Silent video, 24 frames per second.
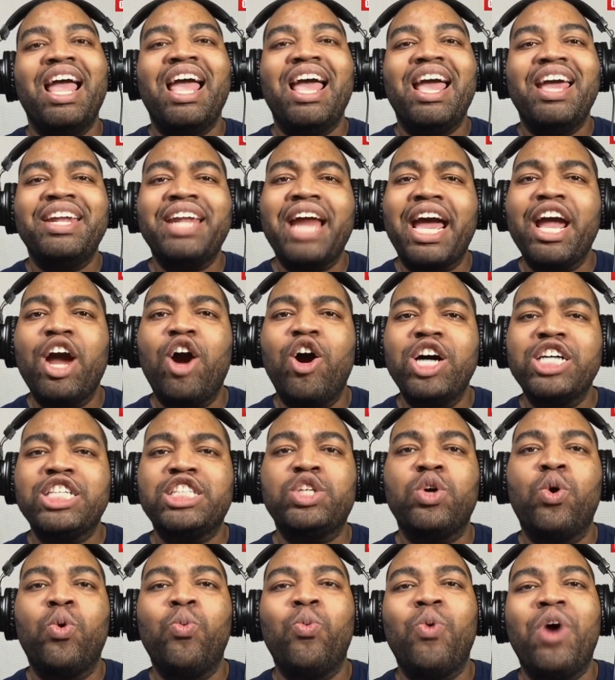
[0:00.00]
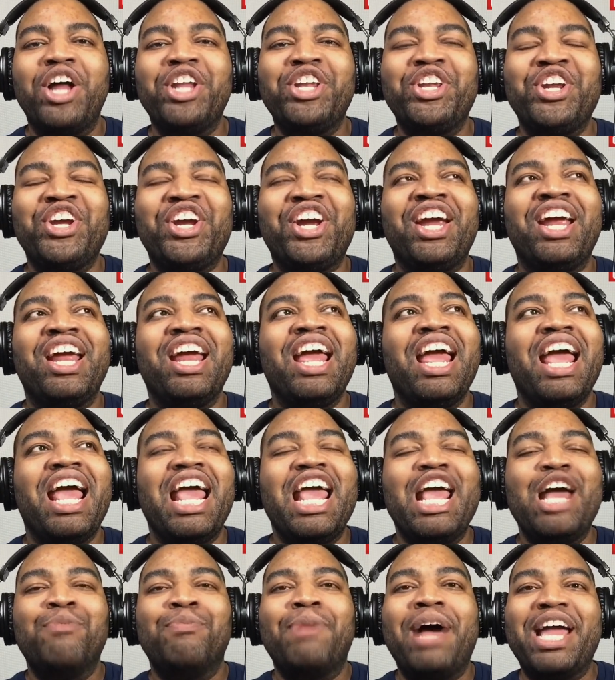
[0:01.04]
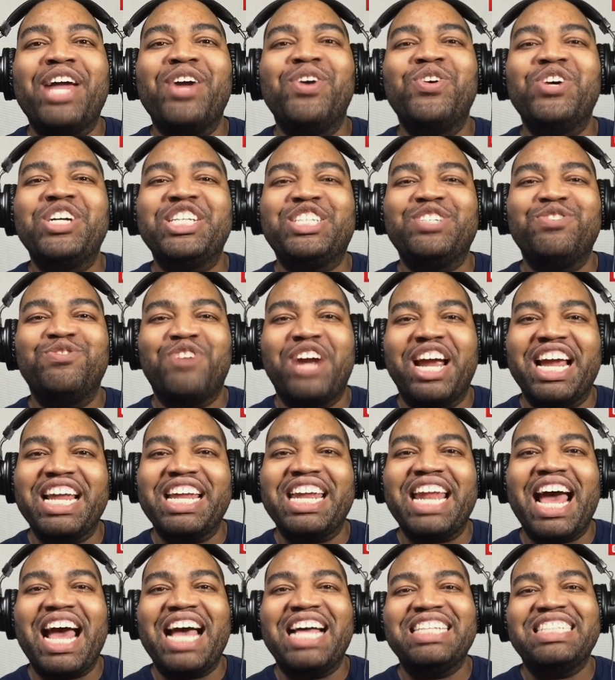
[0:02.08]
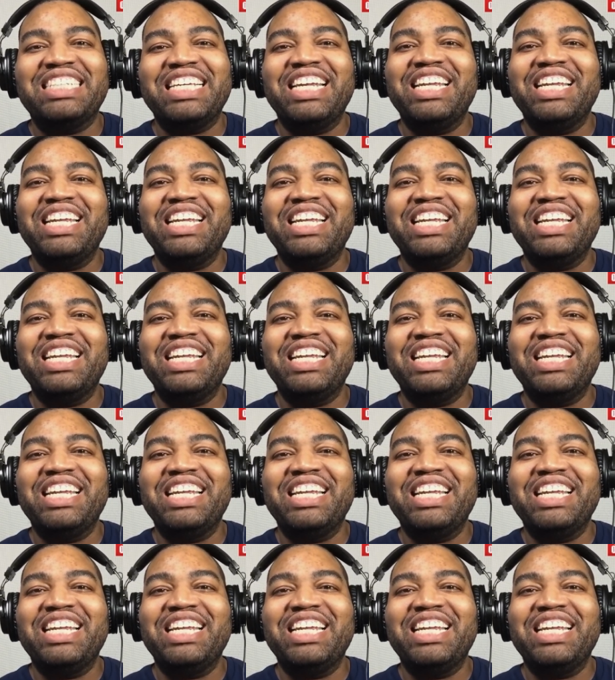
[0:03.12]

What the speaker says: And I also wonder, am I going to recognize